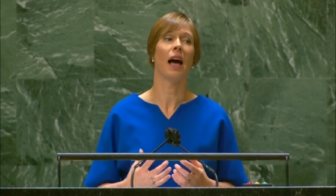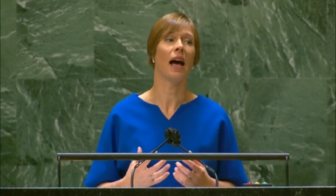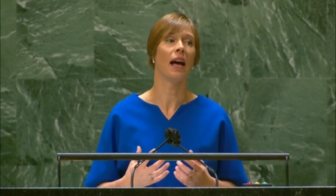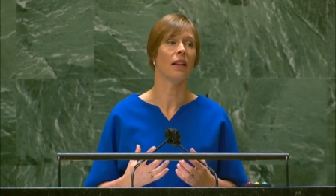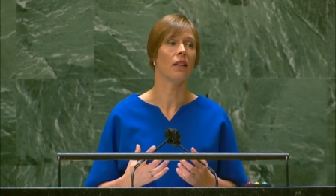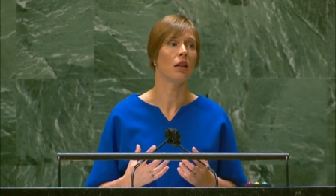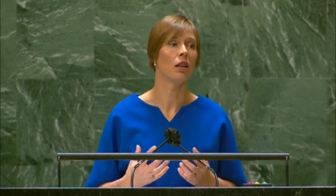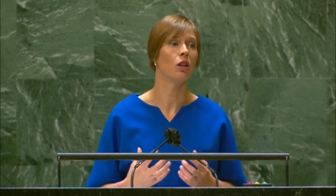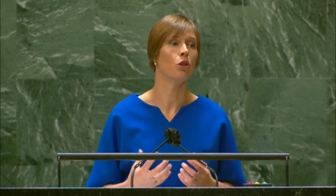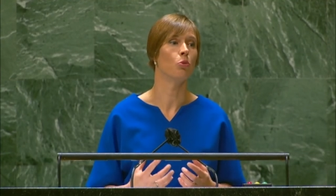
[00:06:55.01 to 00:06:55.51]

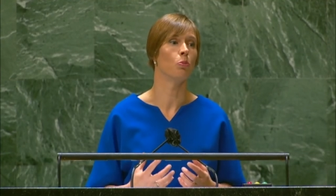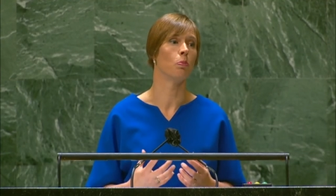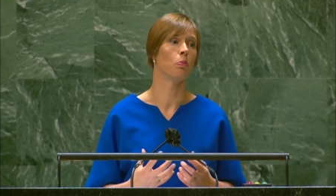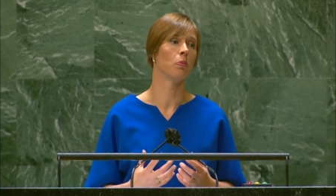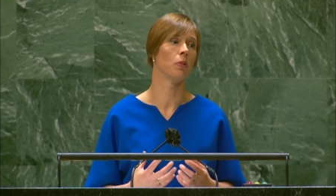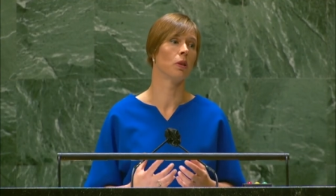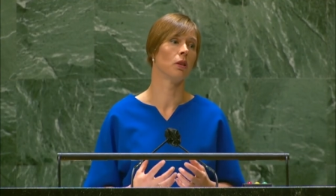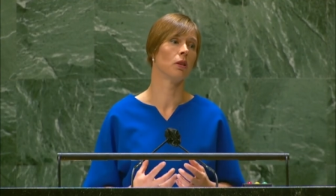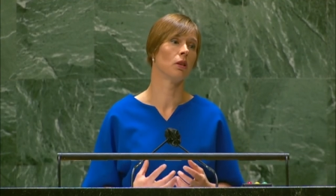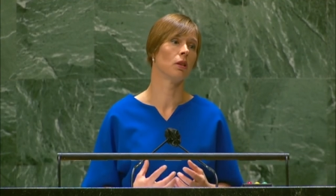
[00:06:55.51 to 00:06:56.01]
and hope
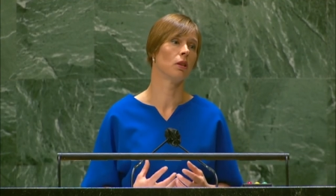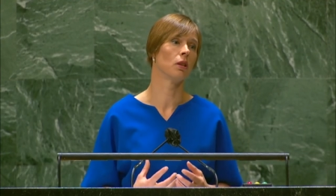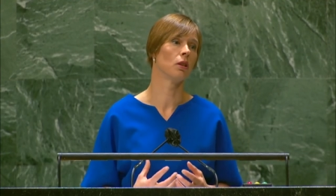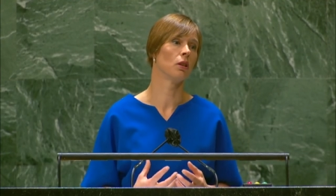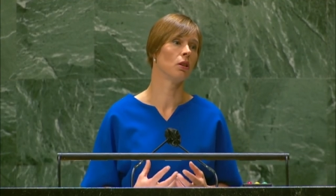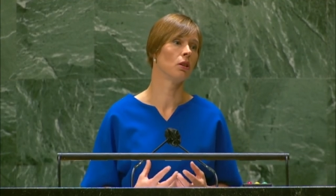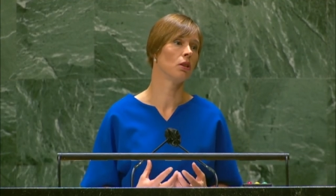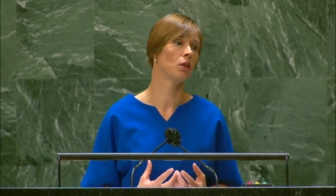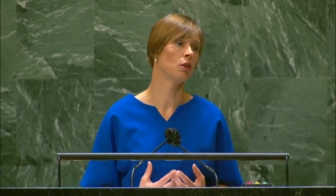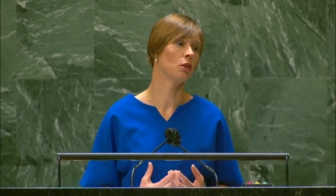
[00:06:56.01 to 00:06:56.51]

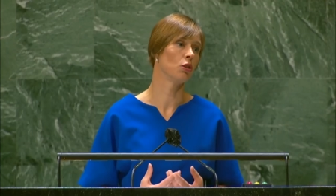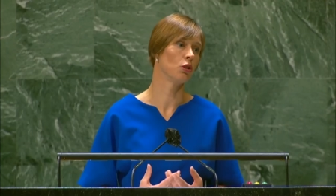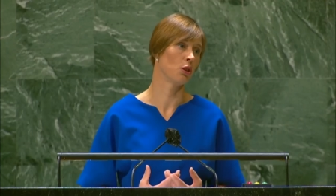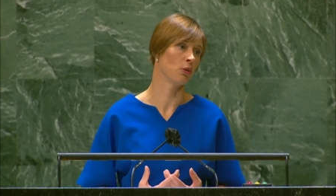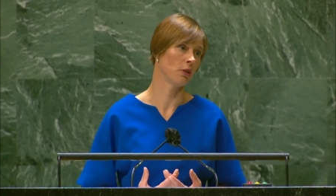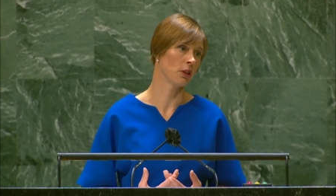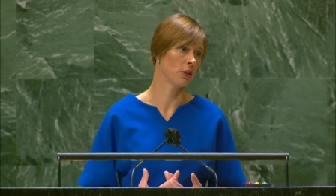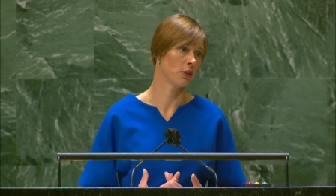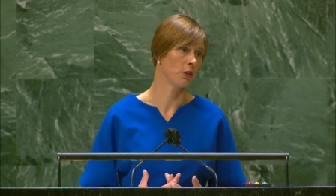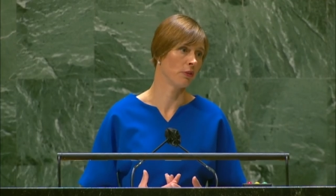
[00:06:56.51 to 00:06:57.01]

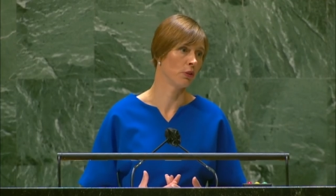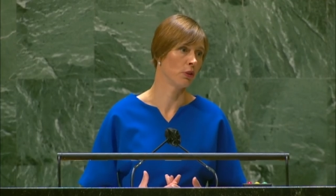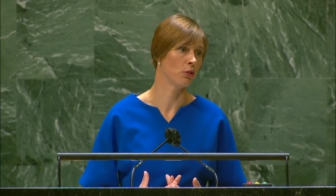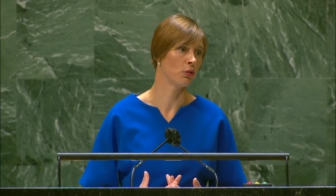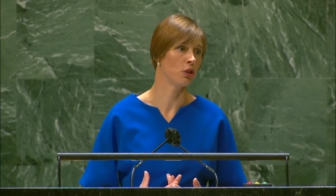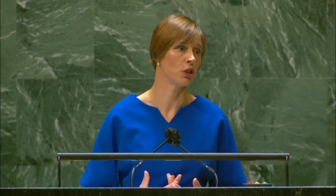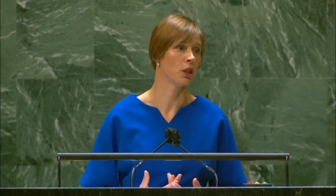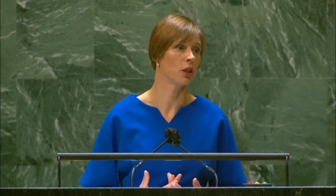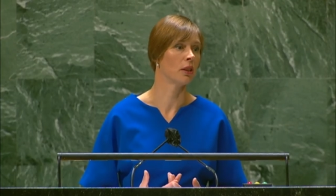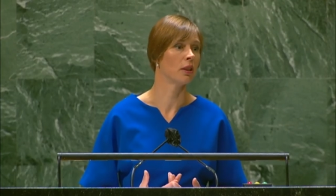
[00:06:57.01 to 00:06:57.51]
towards the
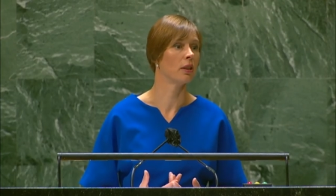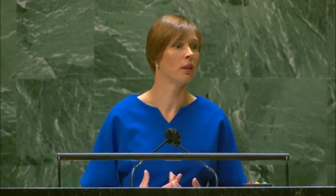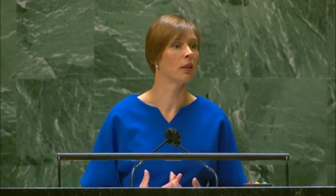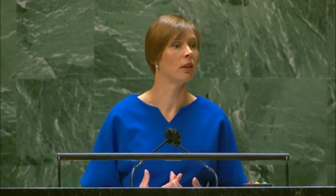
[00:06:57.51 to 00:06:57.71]
future.